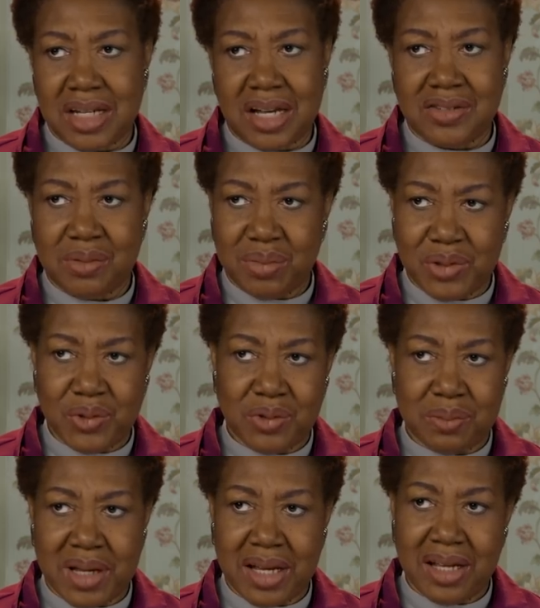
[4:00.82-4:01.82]
Jazz and
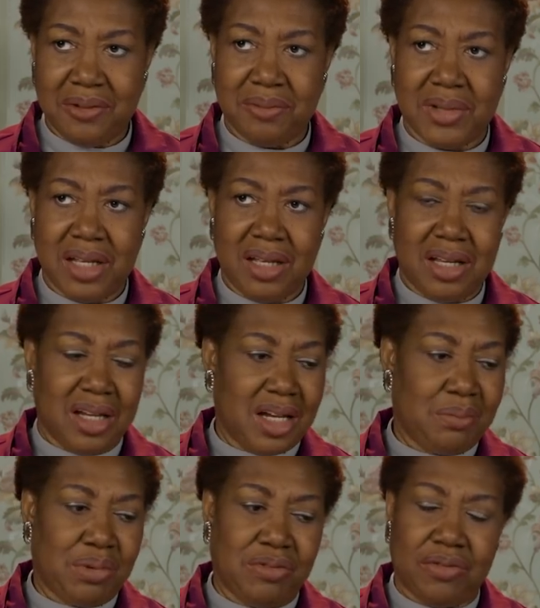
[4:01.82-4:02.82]
Blues Band,
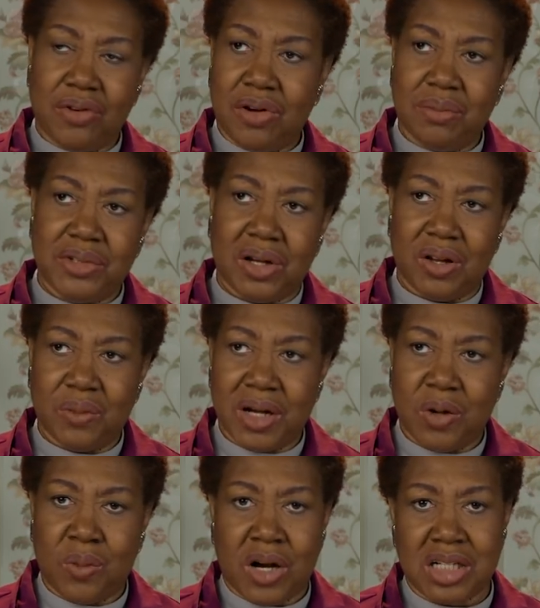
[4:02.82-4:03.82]
and performed all
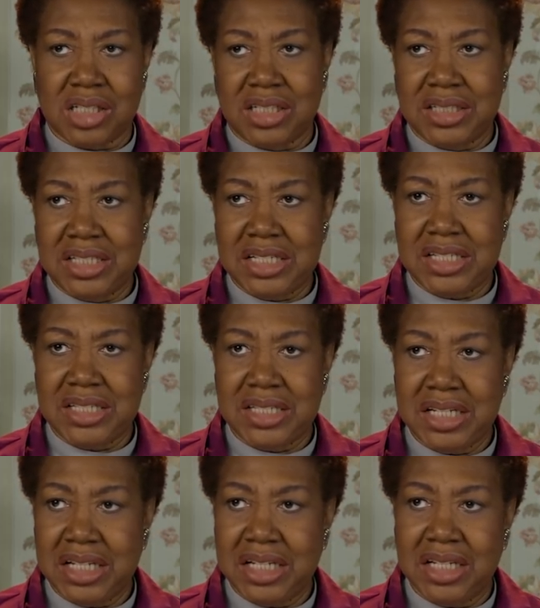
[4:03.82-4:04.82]
around Washington,
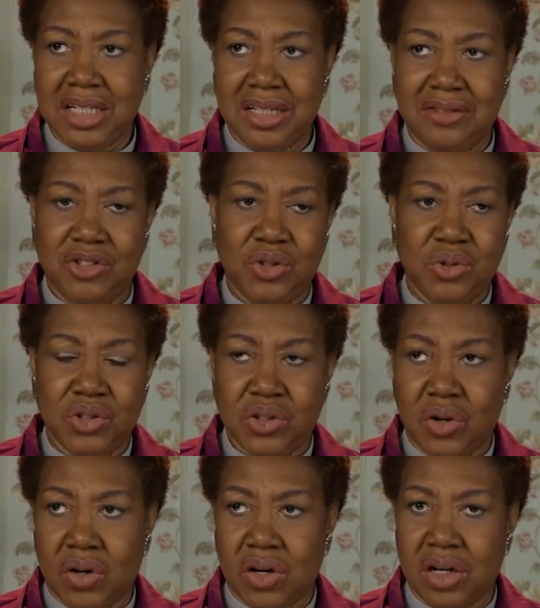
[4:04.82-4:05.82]
D.C., New
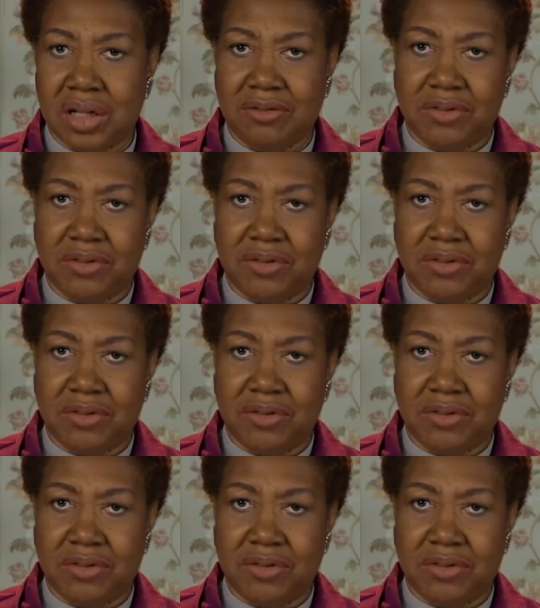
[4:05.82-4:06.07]
York,